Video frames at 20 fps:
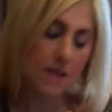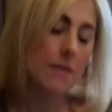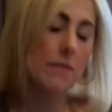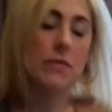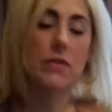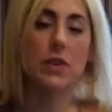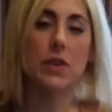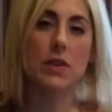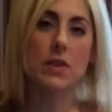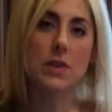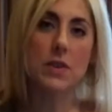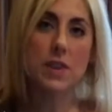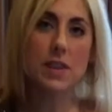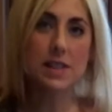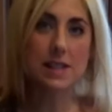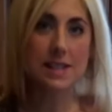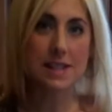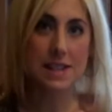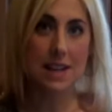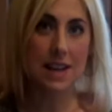So you can
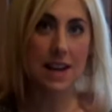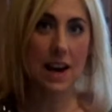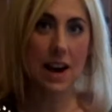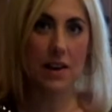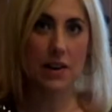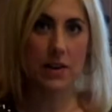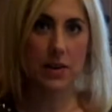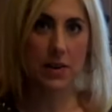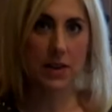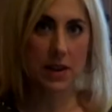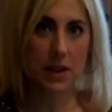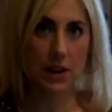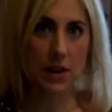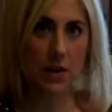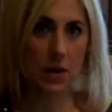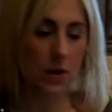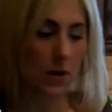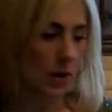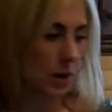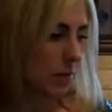see how you can
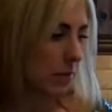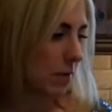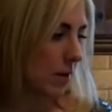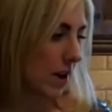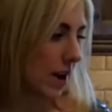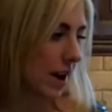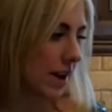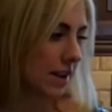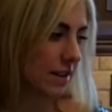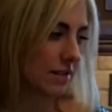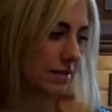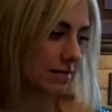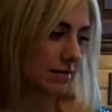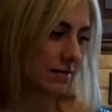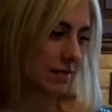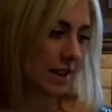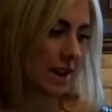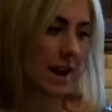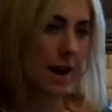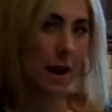incorporate
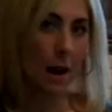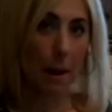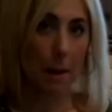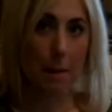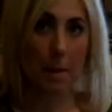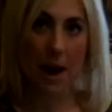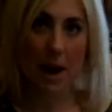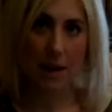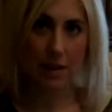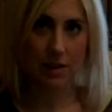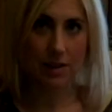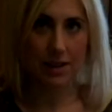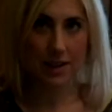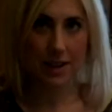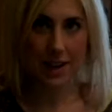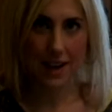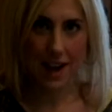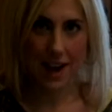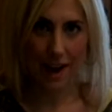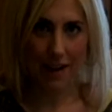1.5 pounds of
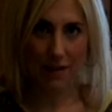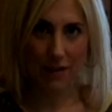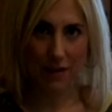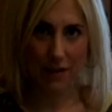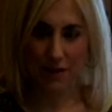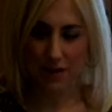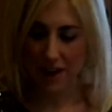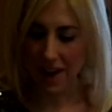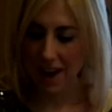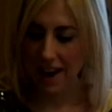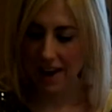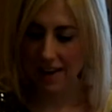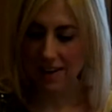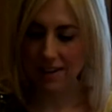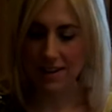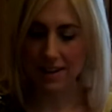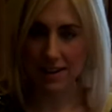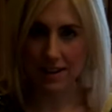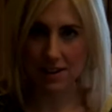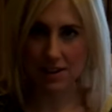
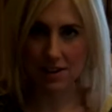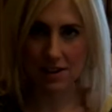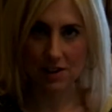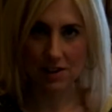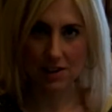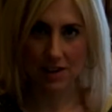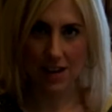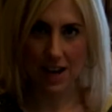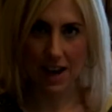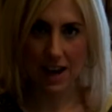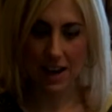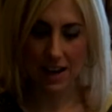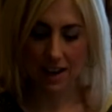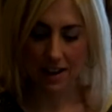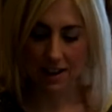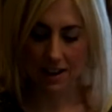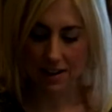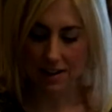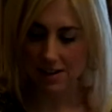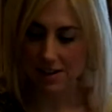kale into your
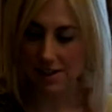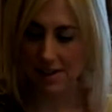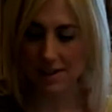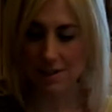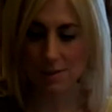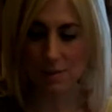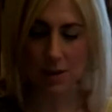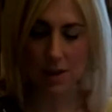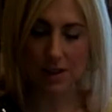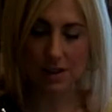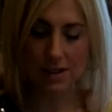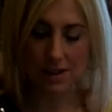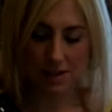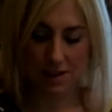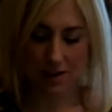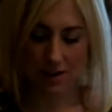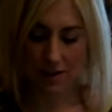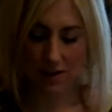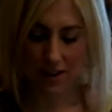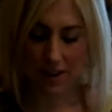diet. This is 1
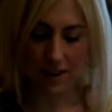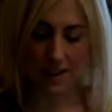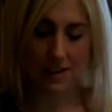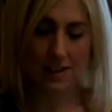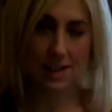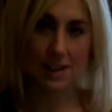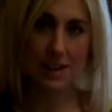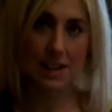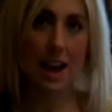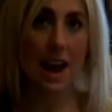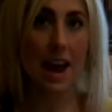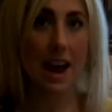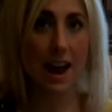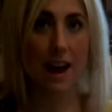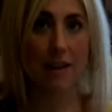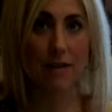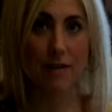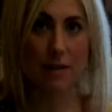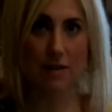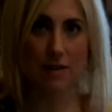serving. This is
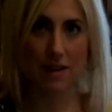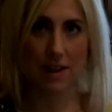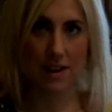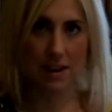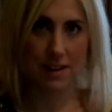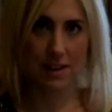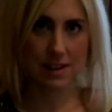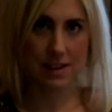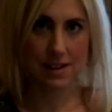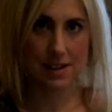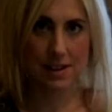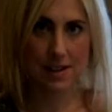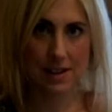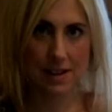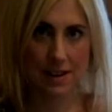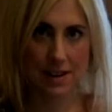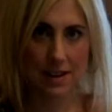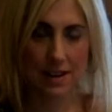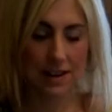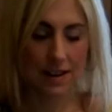half of this.
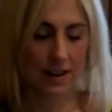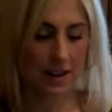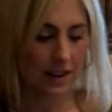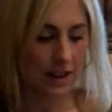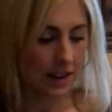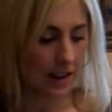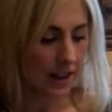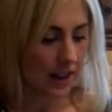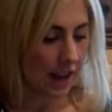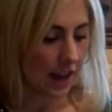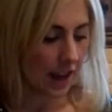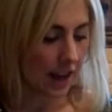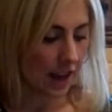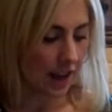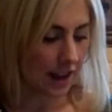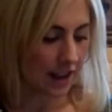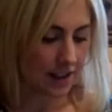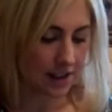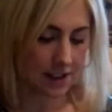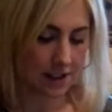
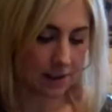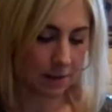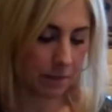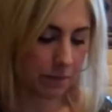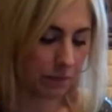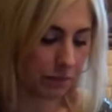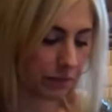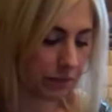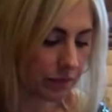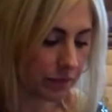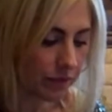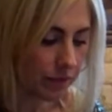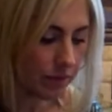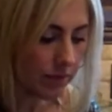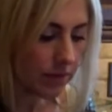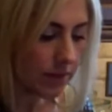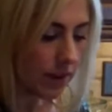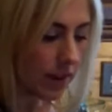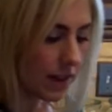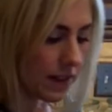
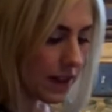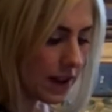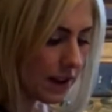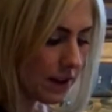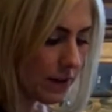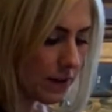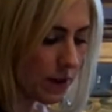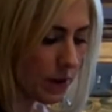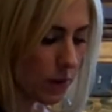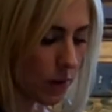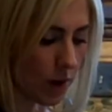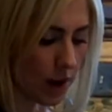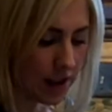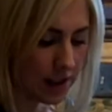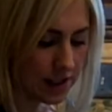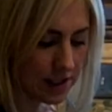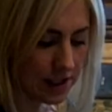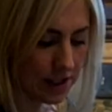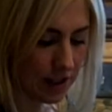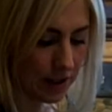And then if you
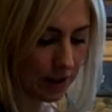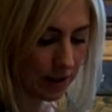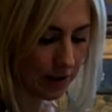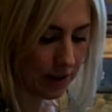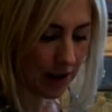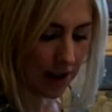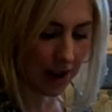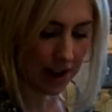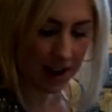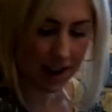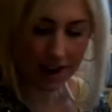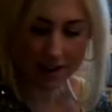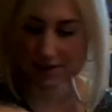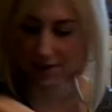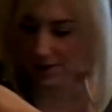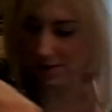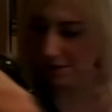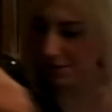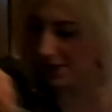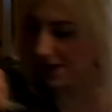want to, I have
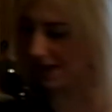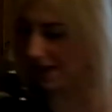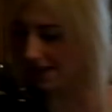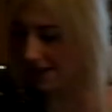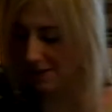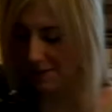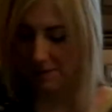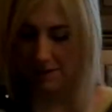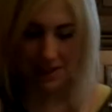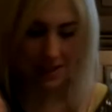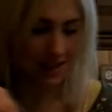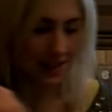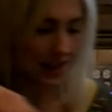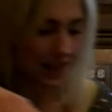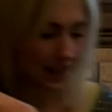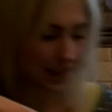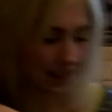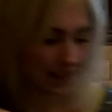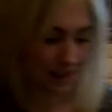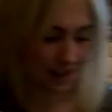some sesame
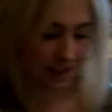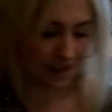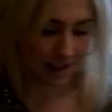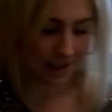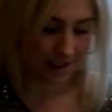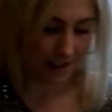seeds.